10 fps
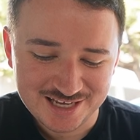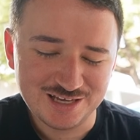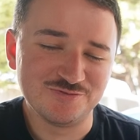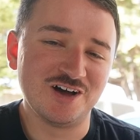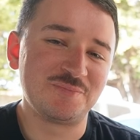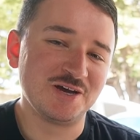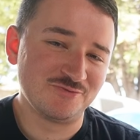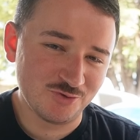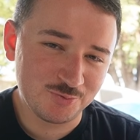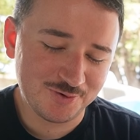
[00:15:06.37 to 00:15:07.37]
if I paid
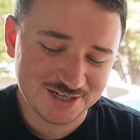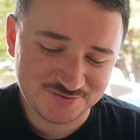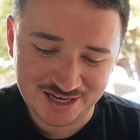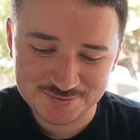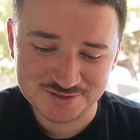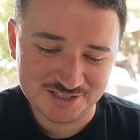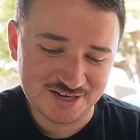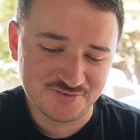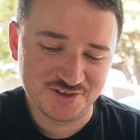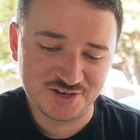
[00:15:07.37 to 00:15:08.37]
full price for absolutely
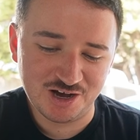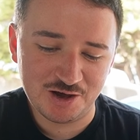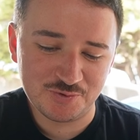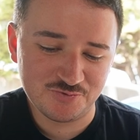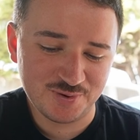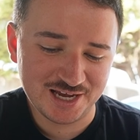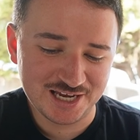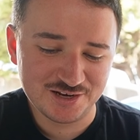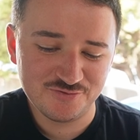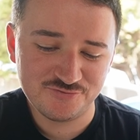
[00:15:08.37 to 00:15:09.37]
everything, I would have
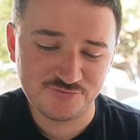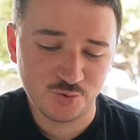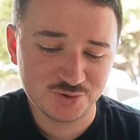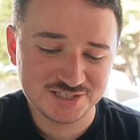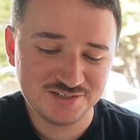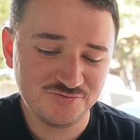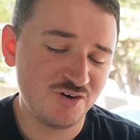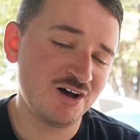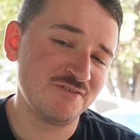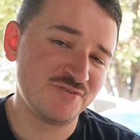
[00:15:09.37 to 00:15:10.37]
paid
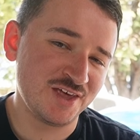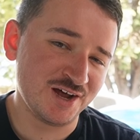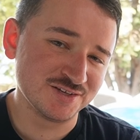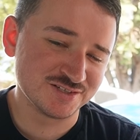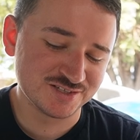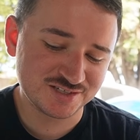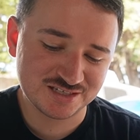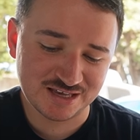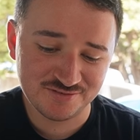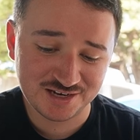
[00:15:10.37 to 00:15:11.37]

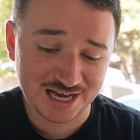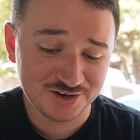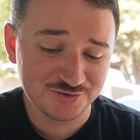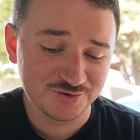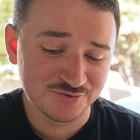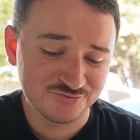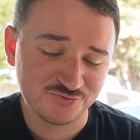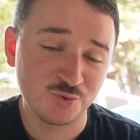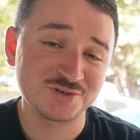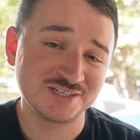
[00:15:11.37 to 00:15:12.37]

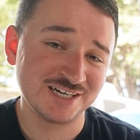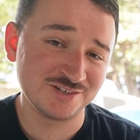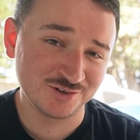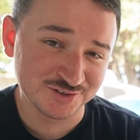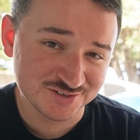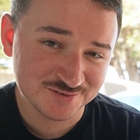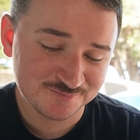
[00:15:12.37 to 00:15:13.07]
$45,748